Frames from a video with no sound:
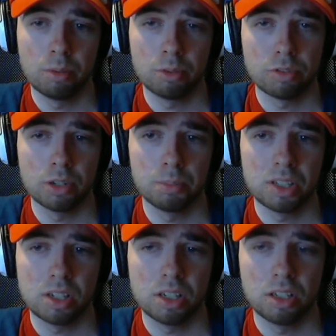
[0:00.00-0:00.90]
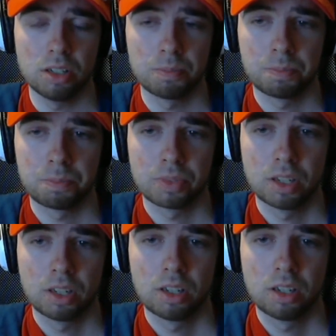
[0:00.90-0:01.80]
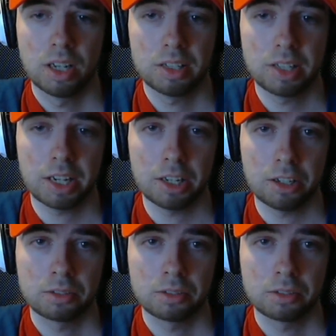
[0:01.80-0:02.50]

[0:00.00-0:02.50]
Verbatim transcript: was very busy attacking.